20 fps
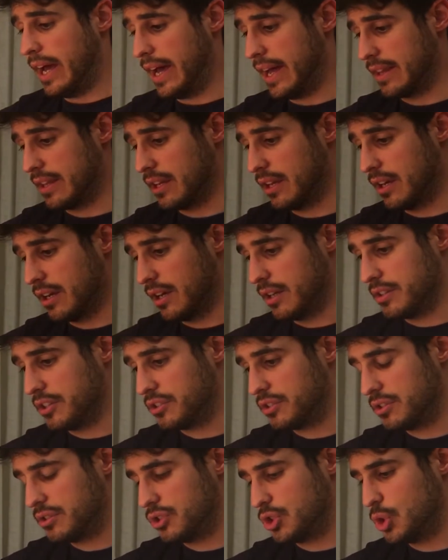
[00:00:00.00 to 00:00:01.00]

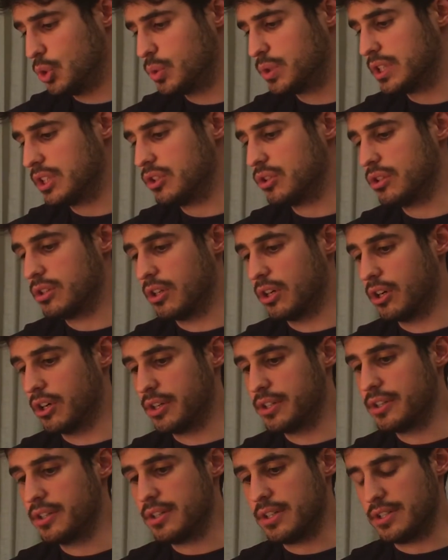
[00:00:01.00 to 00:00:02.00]
And choosing your
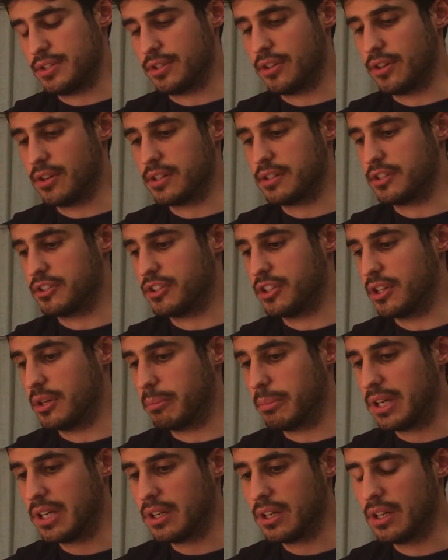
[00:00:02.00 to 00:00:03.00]
order is gonna
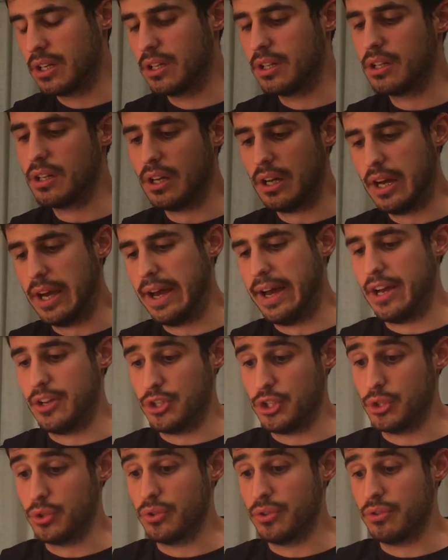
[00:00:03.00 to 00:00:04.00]
determine
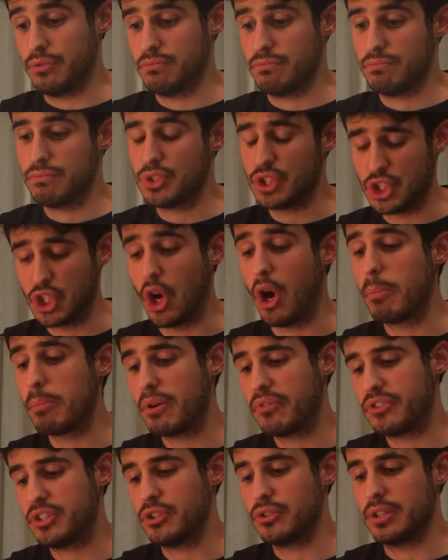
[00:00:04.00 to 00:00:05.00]
your
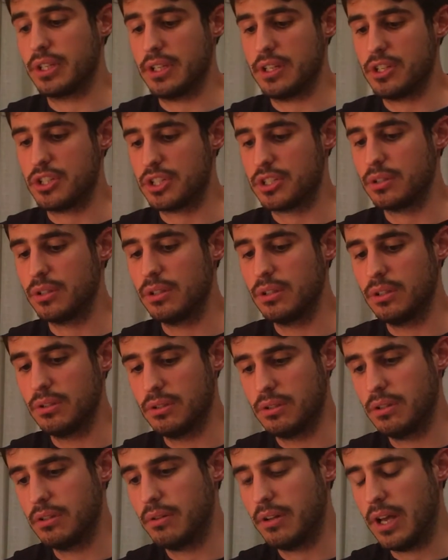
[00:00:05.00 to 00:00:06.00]
sum of your
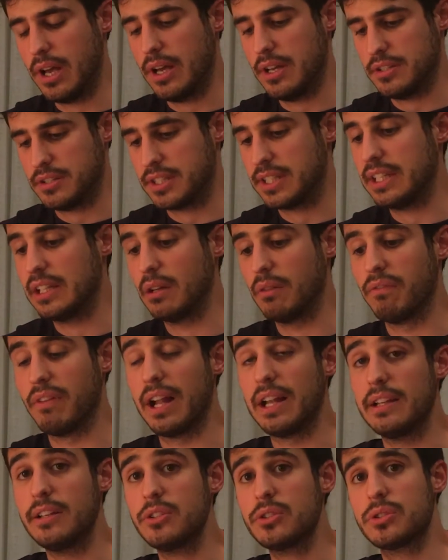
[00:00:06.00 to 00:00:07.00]
initial skill
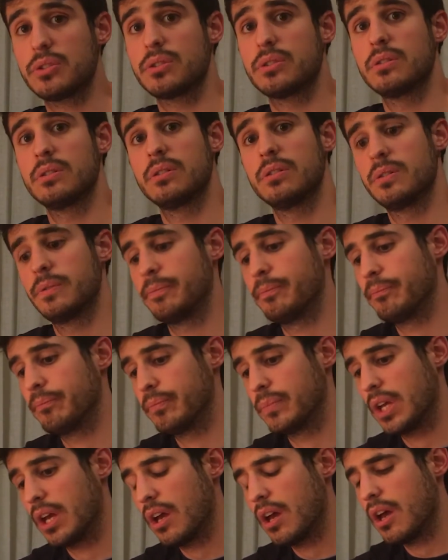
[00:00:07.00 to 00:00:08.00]
values,
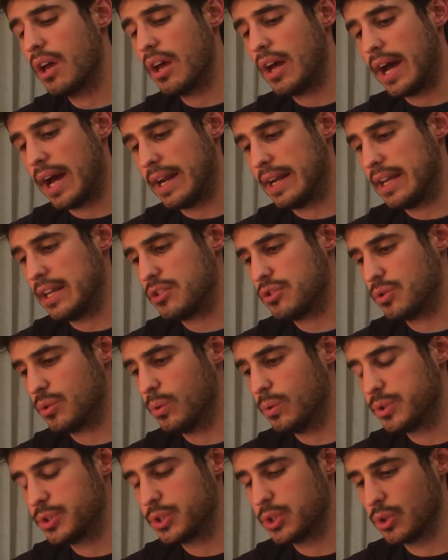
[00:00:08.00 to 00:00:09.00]
and
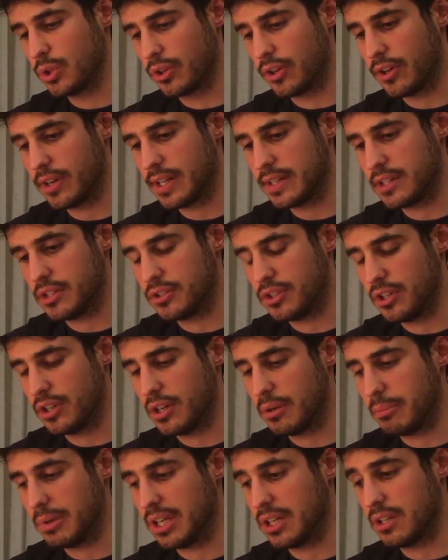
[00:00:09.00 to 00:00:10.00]
it's also gonna
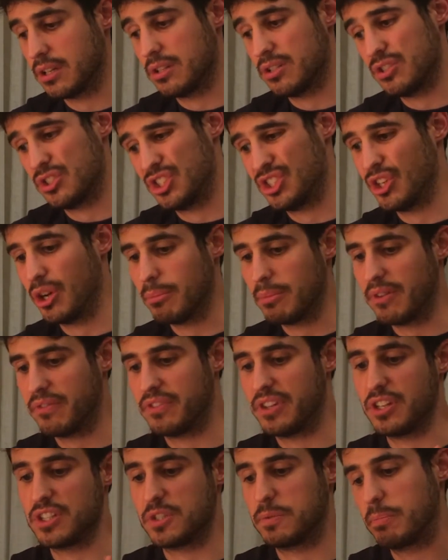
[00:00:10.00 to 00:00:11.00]
determine some
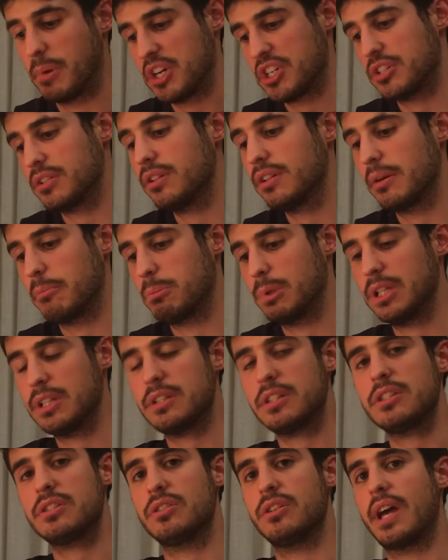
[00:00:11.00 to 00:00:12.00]
of the special
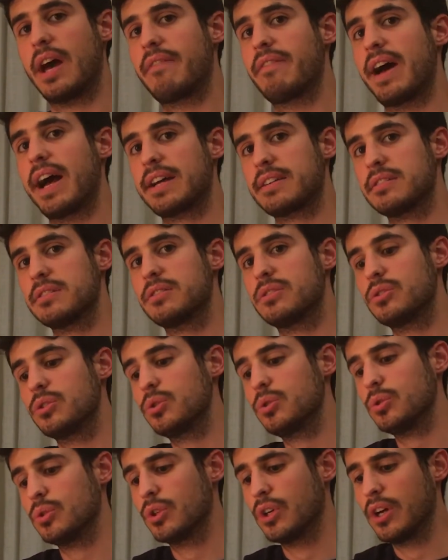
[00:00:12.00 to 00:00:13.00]
abilities you have
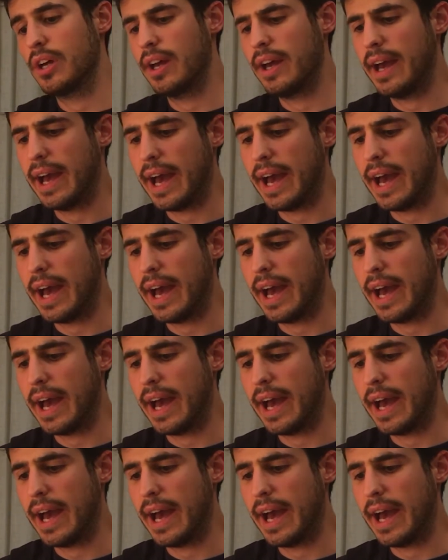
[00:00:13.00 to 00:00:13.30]
access to,